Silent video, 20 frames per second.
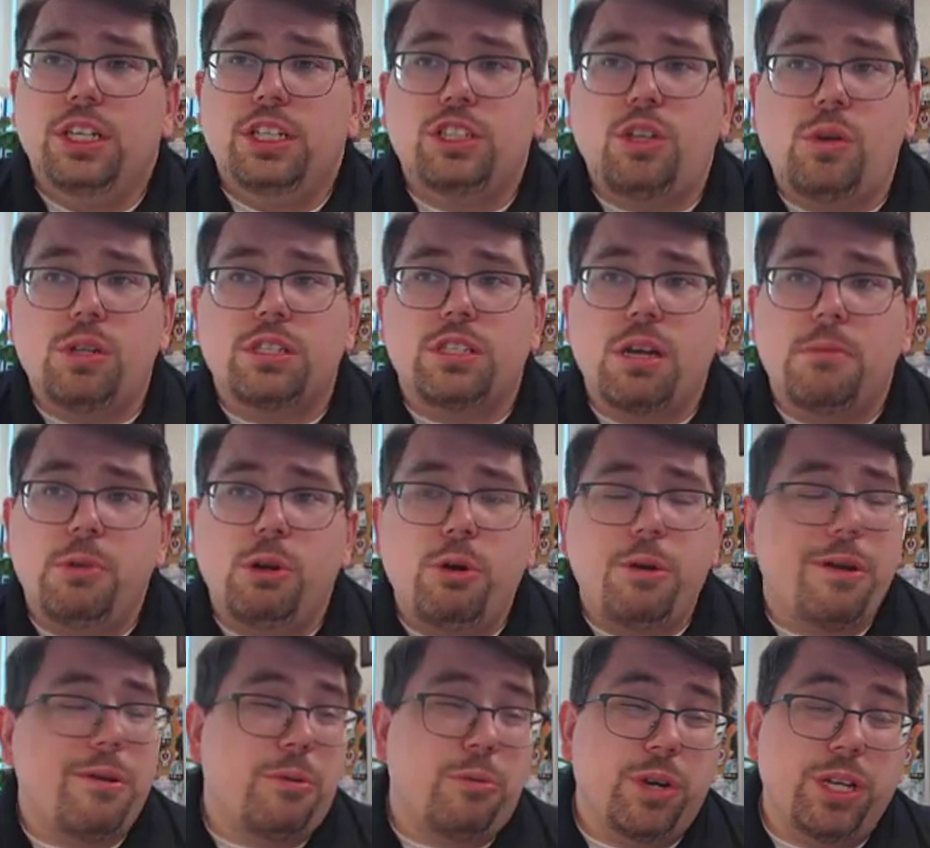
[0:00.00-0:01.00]
So in summary,
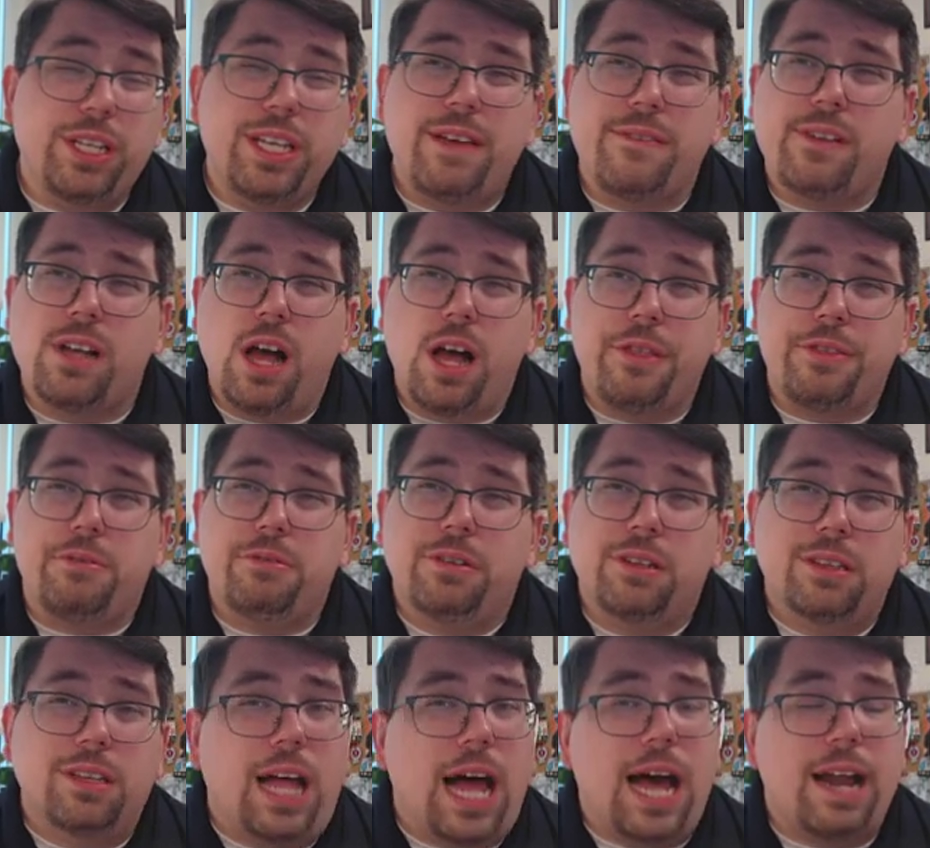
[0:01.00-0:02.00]
we really have gone through a
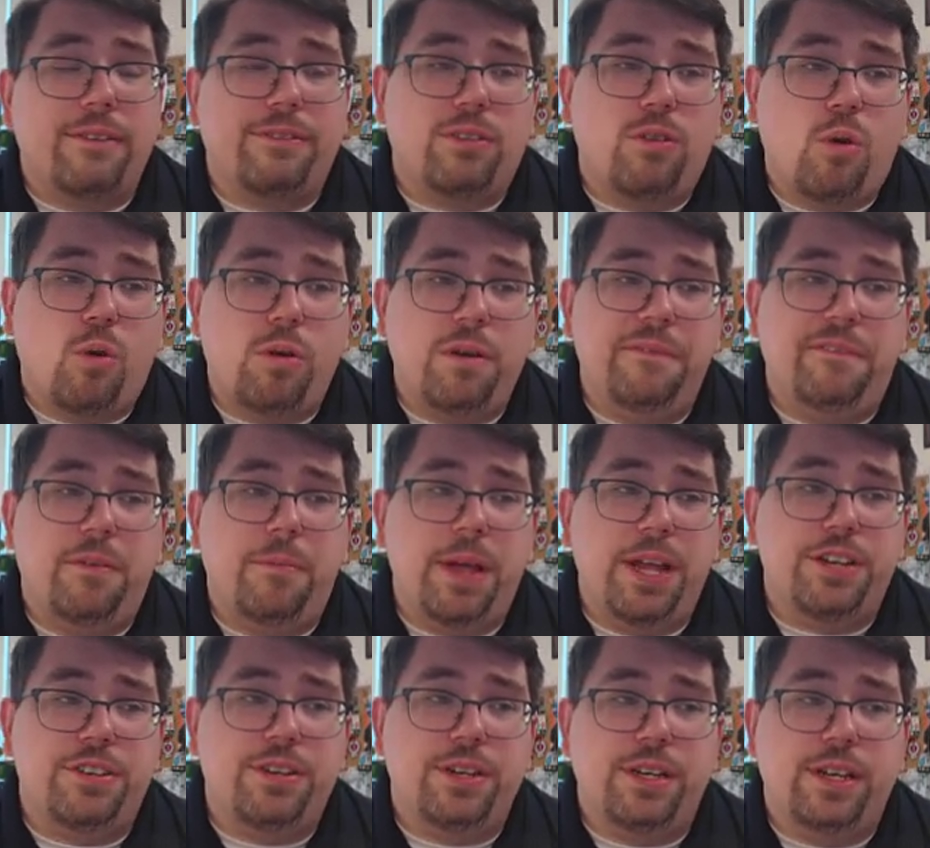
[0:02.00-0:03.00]
lot of core
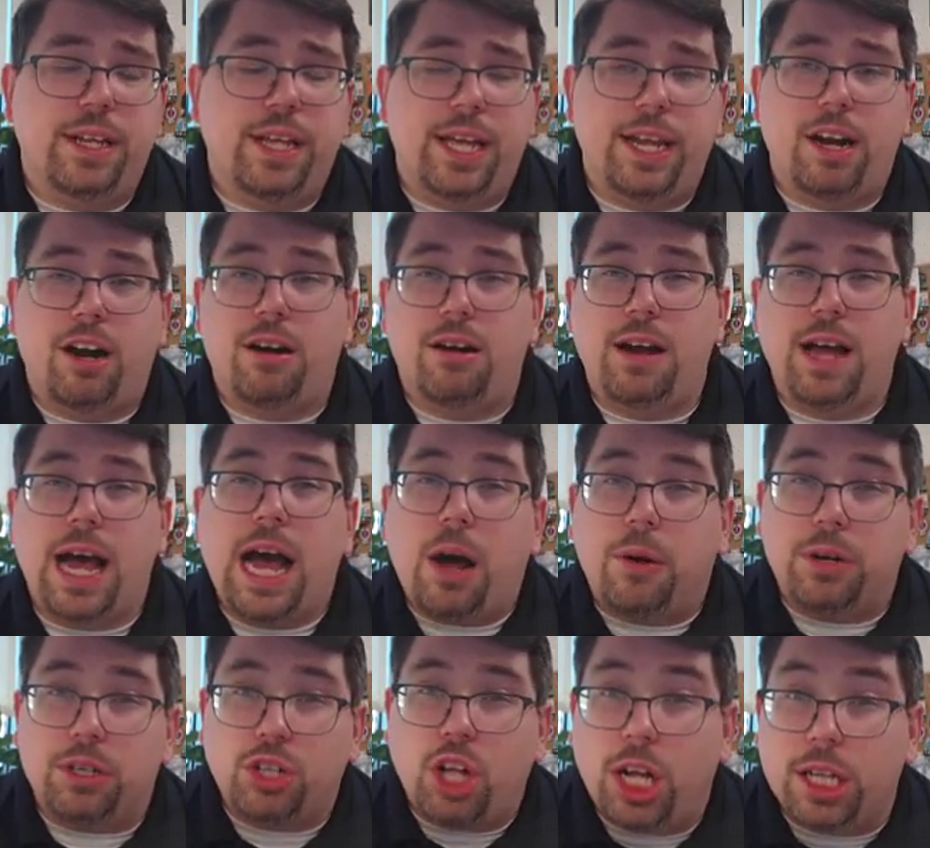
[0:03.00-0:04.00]
information in our
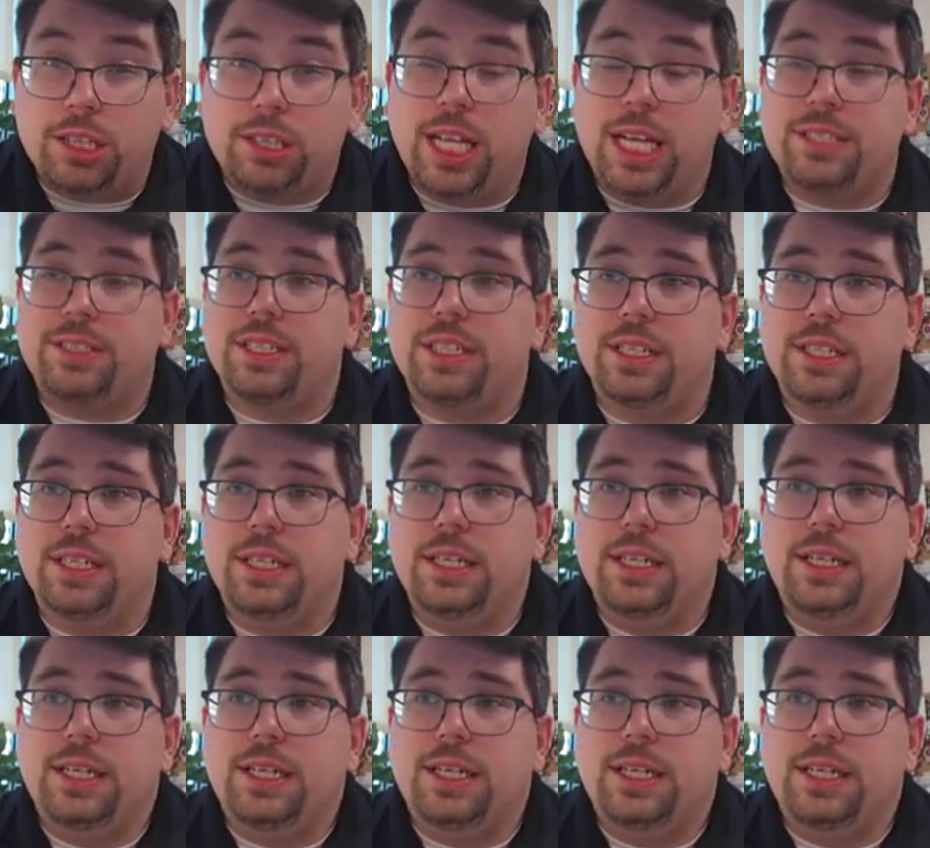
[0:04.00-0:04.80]
hour-long lesson.